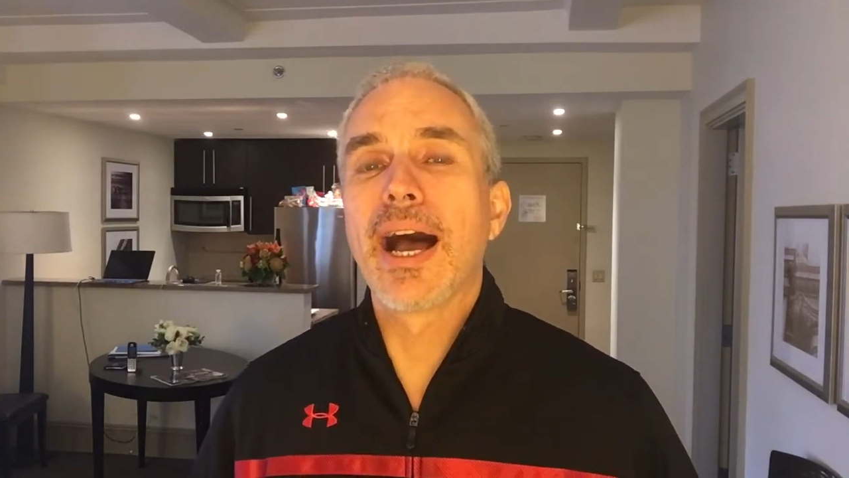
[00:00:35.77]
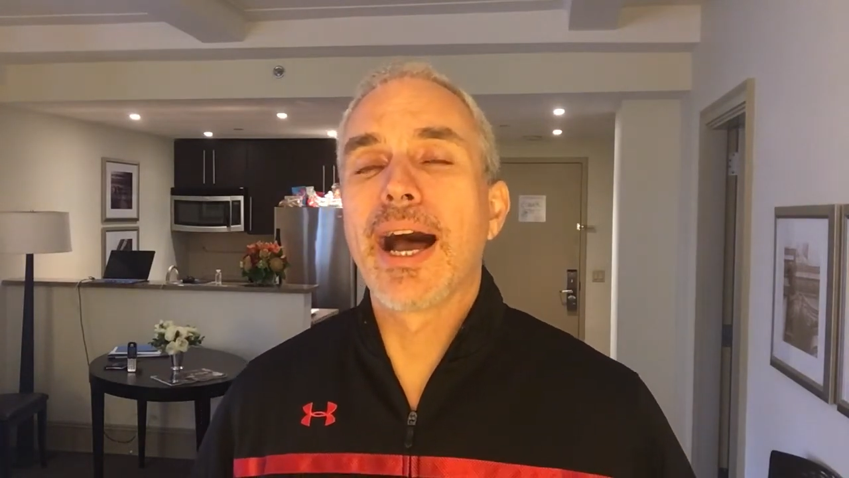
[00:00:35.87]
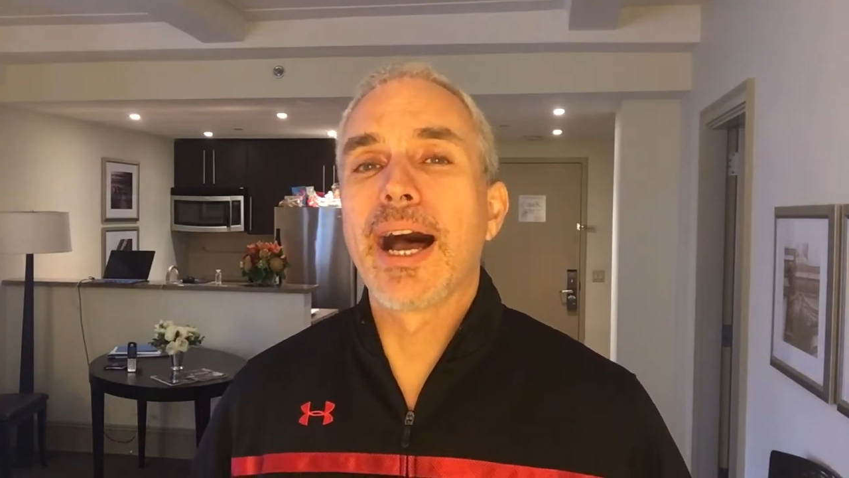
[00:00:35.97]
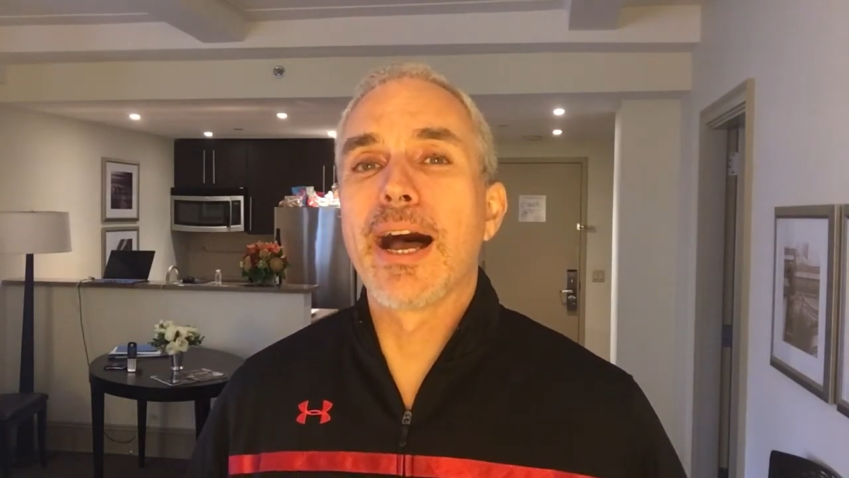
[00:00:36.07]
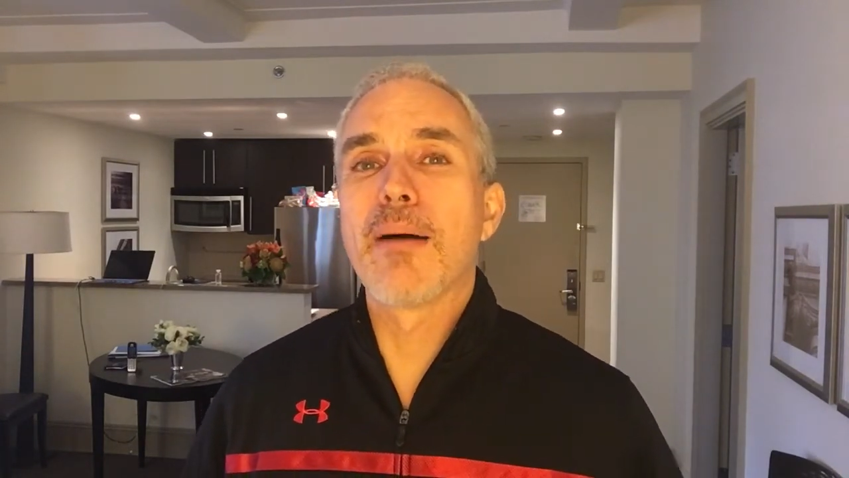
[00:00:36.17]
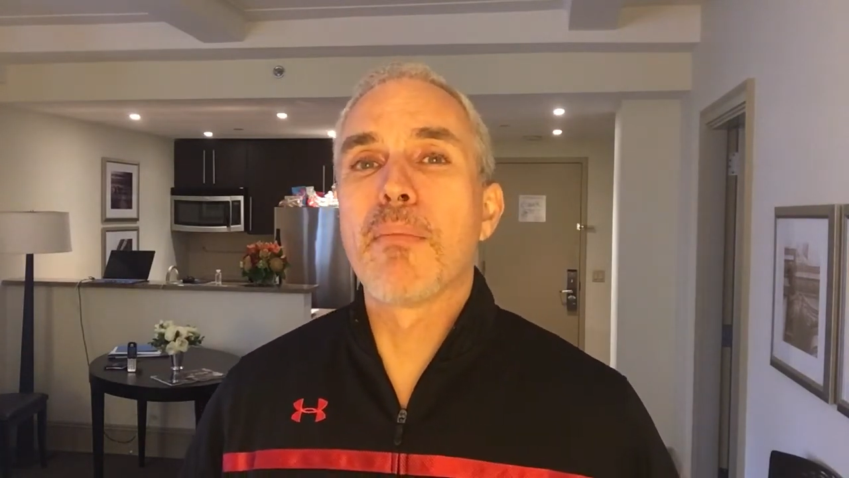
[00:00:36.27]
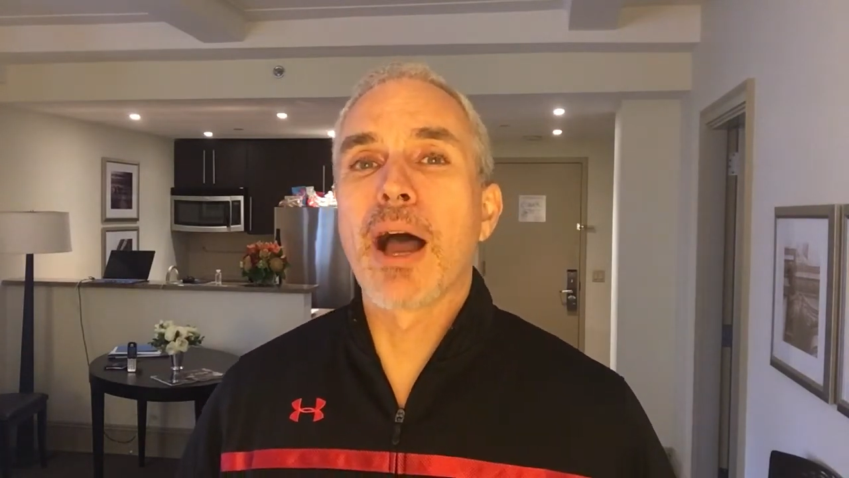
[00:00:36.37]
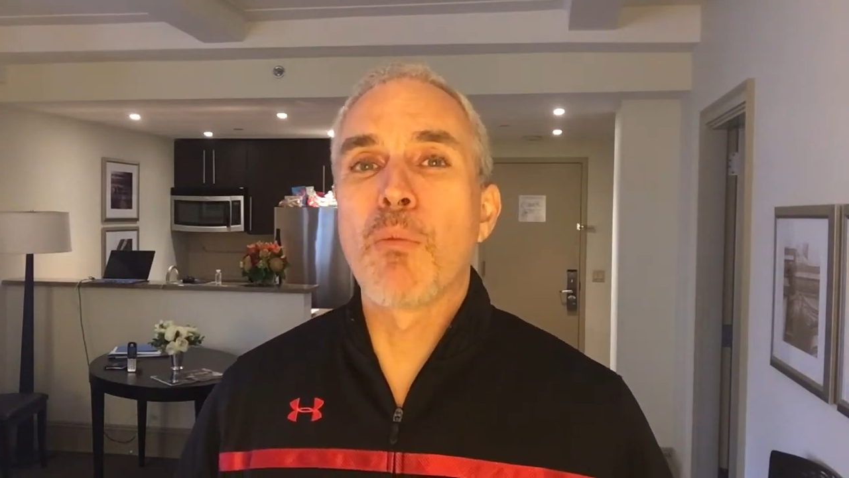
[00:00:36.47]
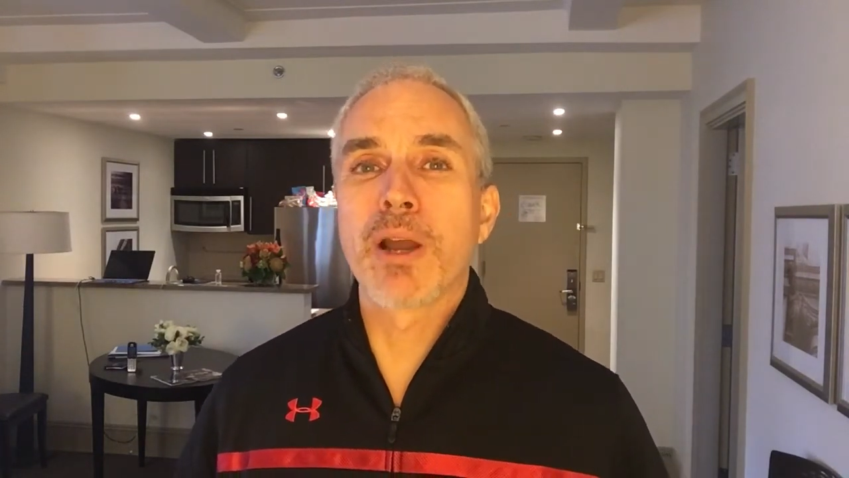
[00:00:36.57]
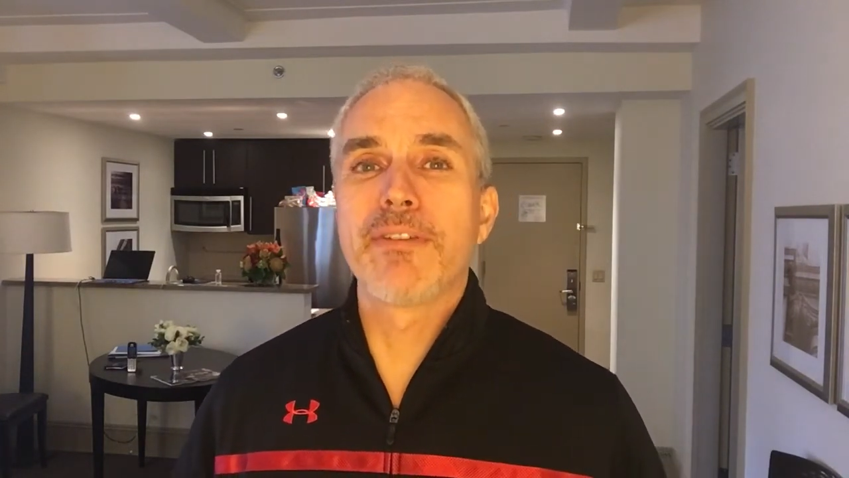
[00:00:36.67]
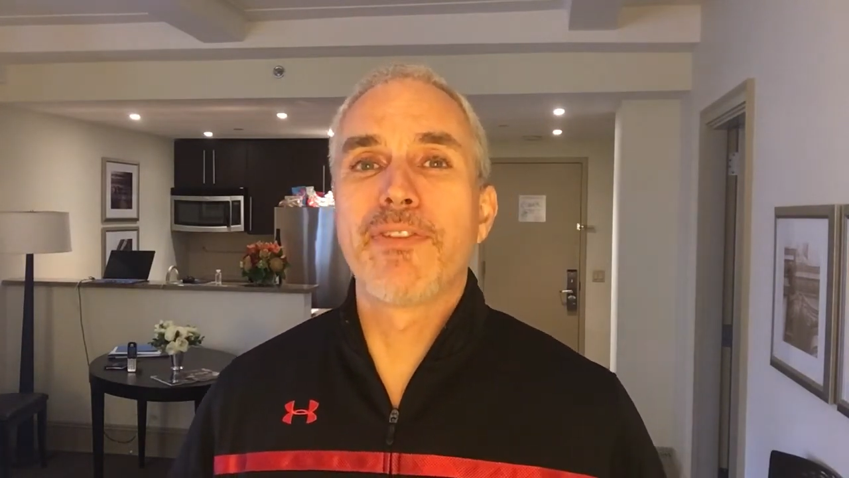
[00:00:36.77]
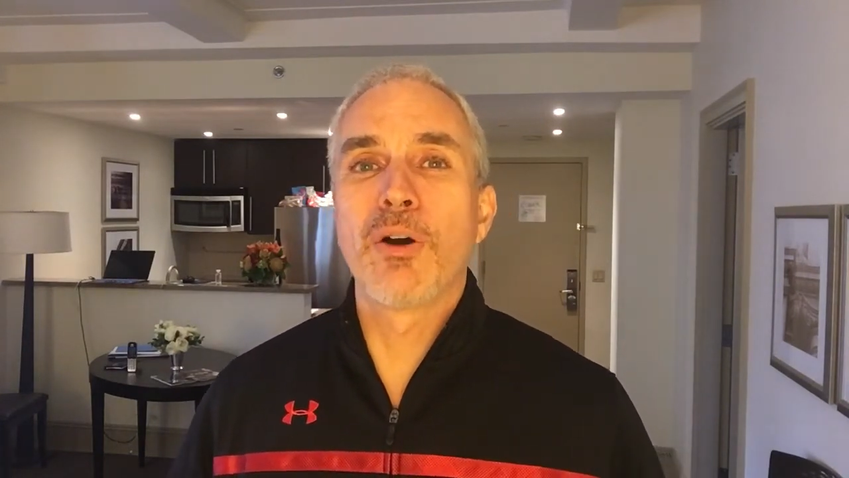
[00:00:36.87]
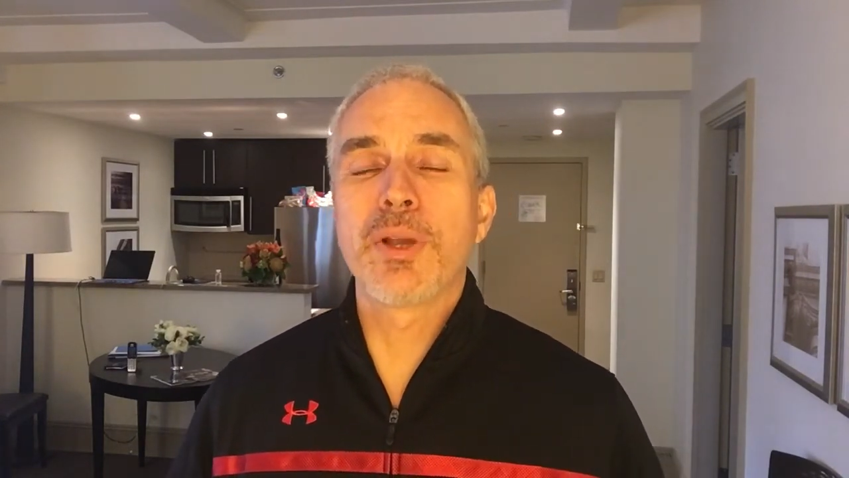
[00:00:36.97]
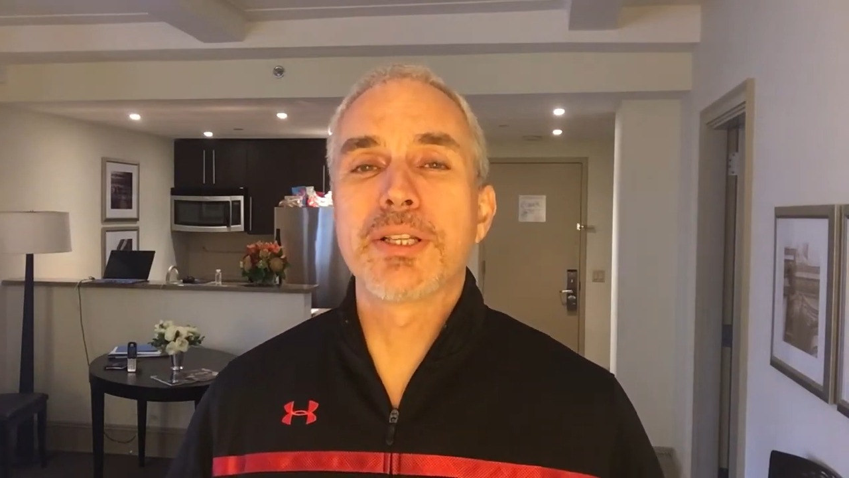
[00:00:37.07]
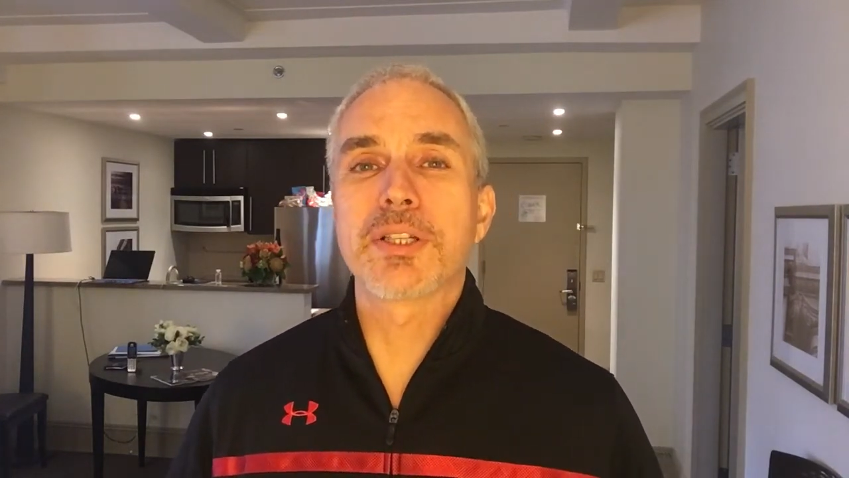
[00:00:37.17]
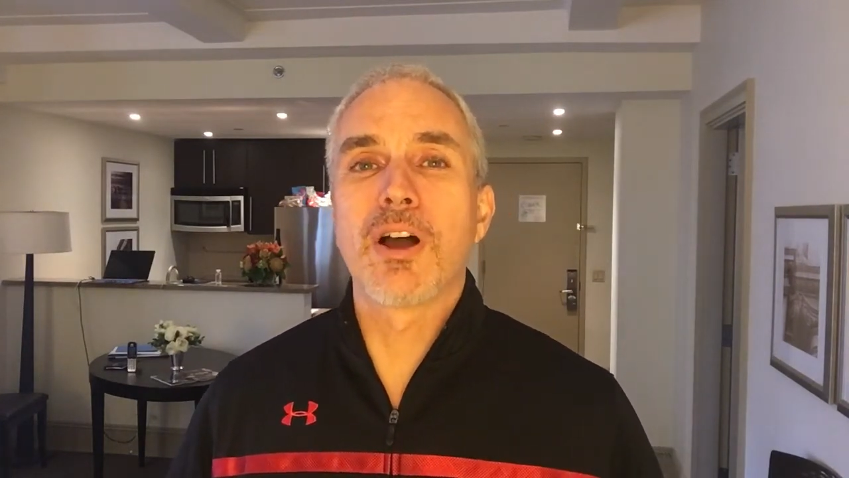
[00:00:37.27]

I want to focus